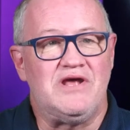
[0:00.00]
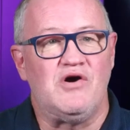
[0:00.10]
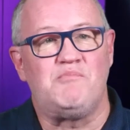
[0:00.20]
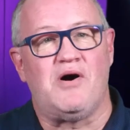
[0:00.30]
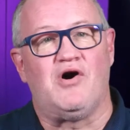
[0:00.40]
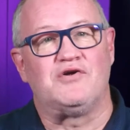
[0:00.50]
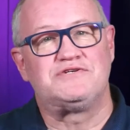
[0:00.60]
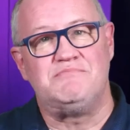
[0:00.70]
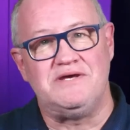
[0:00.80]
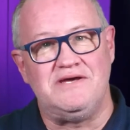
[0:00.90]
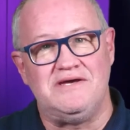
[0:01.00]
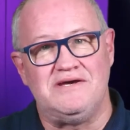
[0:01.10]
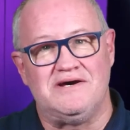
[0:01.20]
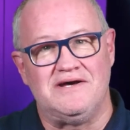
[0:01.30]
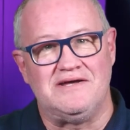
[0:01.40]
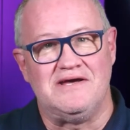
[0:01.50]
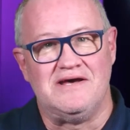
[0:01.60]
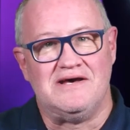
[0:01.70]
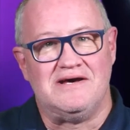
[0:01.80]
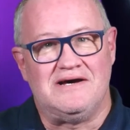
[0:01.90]
know Paul to be a,
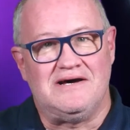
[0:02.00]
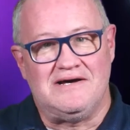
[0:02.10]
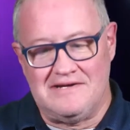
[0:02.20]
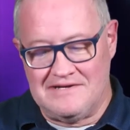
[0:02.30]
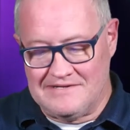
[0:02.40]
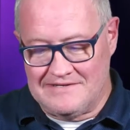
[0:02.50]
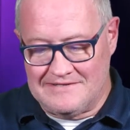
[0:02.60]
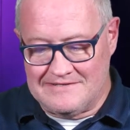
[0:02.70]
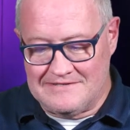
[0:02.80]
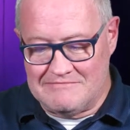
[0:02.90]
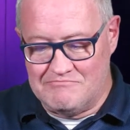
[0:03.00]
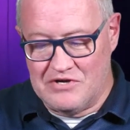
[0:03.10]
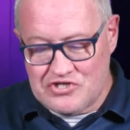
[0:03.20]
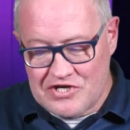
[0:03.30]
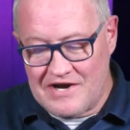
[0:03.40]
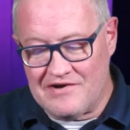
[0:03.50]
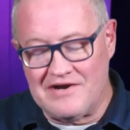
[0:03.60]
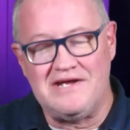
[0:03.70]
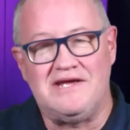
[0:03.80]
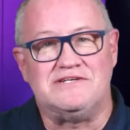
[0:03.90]
a uh,
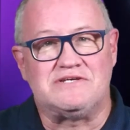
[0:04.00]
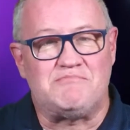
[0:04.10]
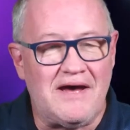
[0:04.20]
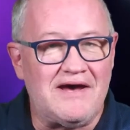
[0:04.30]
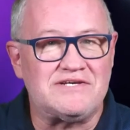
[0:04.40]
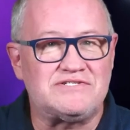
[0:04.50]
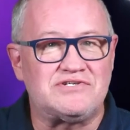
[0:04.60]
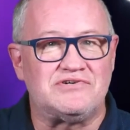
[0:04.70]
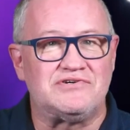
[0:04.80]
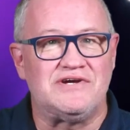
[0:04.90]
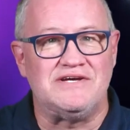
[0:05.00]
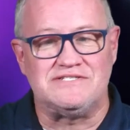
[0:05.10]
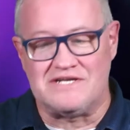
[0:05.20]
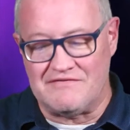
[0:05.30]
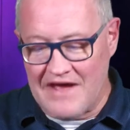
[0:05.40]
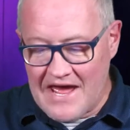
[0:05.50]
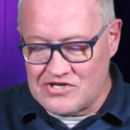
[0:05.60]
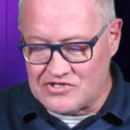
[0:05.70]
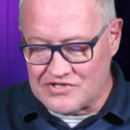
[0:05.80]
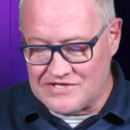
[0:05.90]
missionary, he's a pastor, he's an
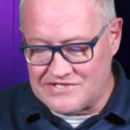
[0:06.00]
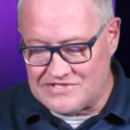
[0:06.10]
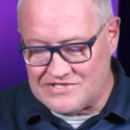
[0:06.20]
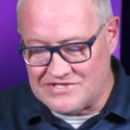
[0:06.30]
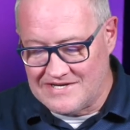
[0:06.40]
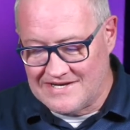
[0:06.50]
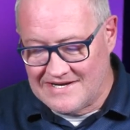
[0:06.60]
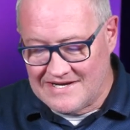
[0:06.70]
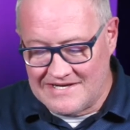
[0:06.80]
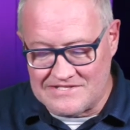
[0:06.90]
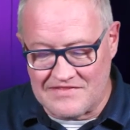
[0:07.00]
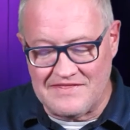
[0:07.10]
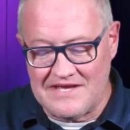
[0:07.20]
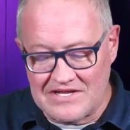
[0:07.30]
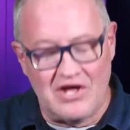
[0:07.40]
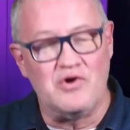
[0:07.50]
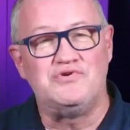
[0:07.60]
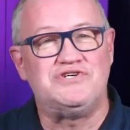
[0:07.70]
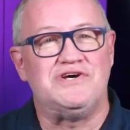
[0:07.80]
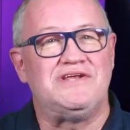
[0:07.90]
evangelist, he's a
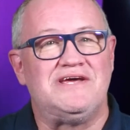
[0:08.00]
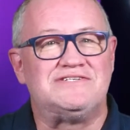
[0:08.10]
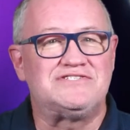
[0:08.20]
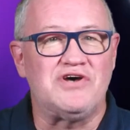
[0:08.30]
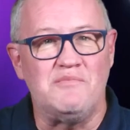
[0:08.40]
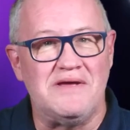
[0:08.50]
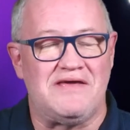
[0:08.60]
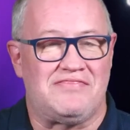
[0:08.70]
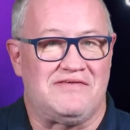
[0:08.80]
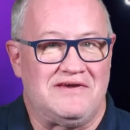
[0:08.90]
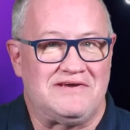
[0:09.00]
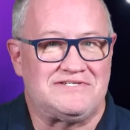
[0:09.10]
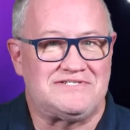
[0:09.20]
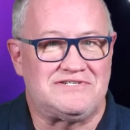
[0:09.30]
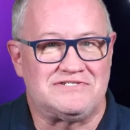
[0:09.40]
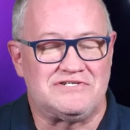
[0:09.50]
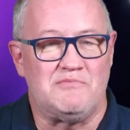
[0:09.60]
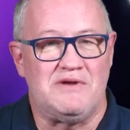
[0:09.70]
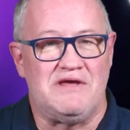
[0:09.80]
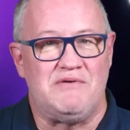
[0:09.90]
theologian, he's so many things to so
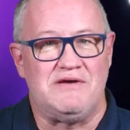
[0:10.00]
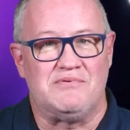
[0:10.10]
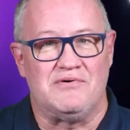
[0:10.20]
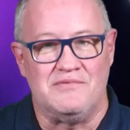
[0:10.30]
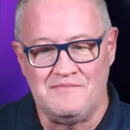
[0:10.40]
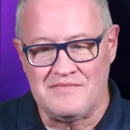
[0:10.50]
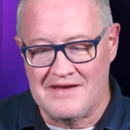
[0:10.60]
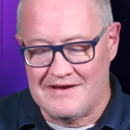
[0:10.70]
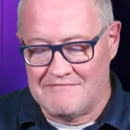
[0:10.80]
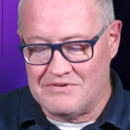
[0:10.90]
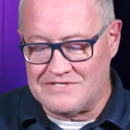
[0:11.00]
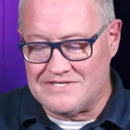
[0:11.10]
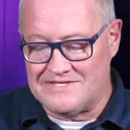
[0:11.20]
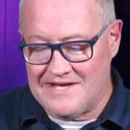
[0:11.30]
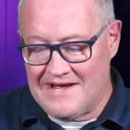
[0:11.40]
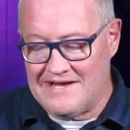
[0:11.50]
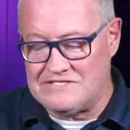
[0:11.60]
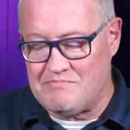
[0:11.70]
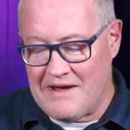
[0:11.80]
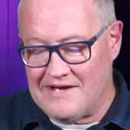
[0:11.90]
many people. But
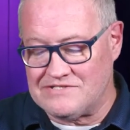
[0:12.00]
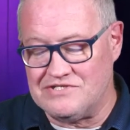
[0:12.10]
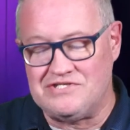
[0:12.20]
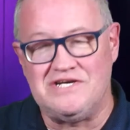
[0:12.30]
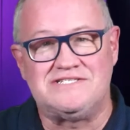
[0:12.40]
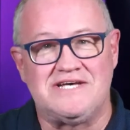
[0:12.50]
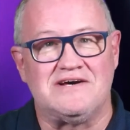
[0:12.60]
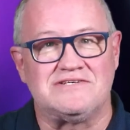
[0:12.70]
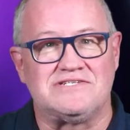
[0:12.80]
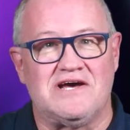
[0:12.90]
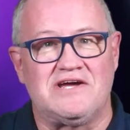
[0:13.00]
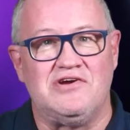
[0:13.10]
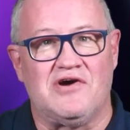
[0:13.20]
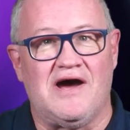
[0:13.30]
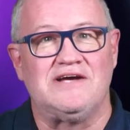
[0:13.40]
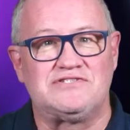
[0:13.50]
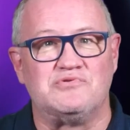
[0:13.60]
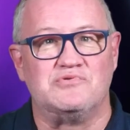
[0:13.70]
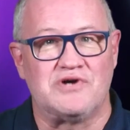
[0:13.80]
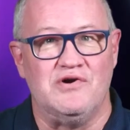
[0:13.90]
today's passage, he sounds like your high
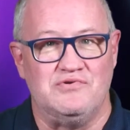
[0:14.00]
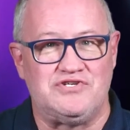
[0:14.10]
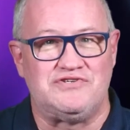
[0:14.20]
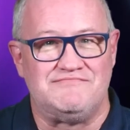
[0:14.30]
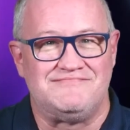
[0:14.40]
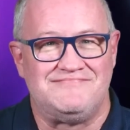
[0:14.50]
school coach